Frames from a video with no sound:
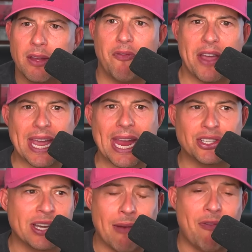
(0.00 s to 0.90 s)

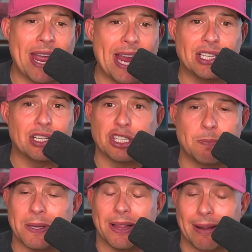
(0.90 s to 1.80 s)
vacation, and vacation could just
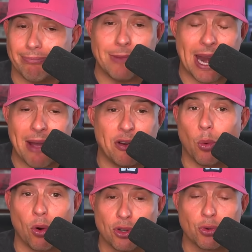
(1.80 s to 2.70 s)
be like not having to
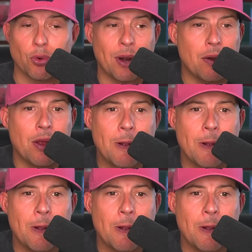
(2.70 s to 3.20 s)
work screwing around,